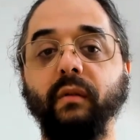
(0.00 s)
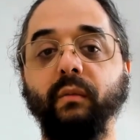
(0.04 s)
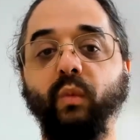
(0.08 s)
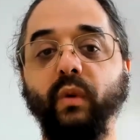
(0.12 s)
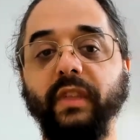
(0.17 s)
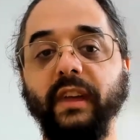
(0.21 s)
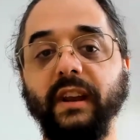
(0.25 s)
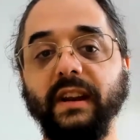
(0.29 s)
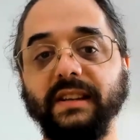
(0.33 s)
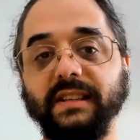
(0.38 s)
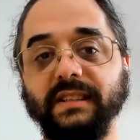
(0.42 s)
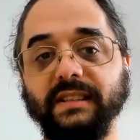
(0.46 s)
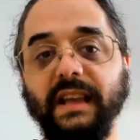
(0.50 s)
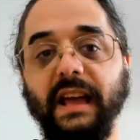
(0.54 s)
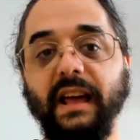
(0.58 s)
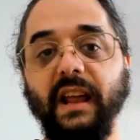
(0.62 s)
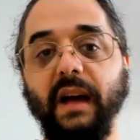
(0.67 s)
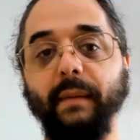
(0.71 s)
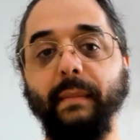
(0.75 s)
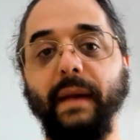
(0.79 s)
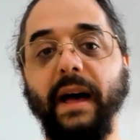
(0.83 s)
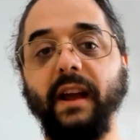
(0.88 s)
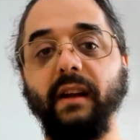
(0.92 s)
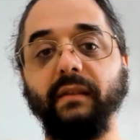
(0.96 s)
within a set
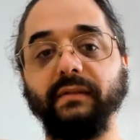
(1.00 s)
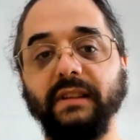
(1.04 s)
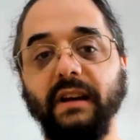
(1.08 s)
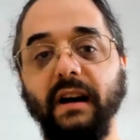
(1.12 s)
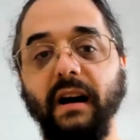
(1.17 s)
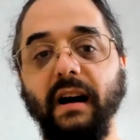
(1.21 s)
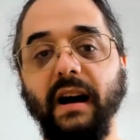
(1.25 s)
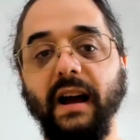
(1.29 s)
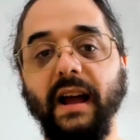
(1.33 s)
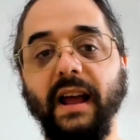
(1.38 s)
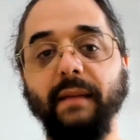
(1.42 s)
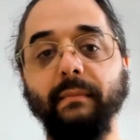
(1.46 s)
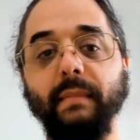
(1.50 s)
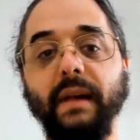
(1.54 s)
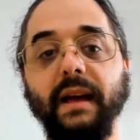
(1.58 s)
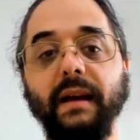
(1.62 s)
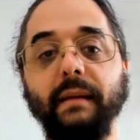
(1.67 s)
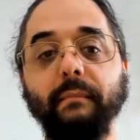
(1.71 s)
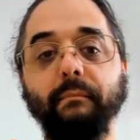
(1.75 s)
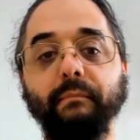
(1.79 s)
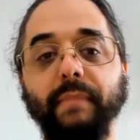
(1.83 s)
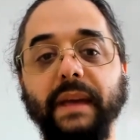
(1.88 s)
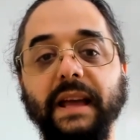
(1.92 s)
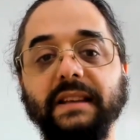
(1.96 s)
amount of time
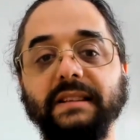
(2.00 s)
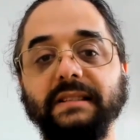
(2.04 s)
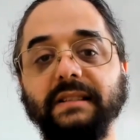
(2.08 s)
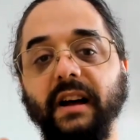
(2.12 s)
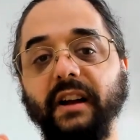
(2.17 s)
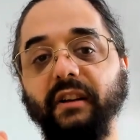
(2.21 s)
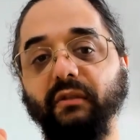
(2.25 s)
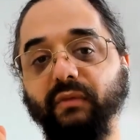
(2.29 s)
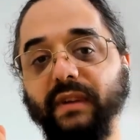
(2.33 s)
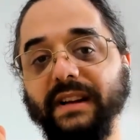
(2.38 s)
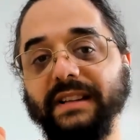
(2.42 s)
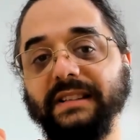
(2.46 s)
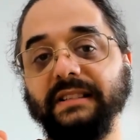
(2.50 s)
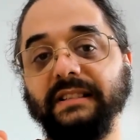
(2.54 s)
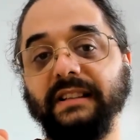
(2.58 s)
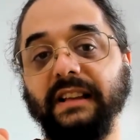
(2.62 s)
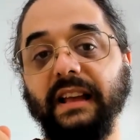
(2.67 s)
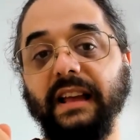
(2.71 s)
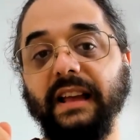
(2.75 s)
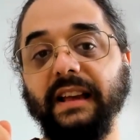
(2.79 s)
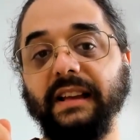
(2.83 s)
based on risk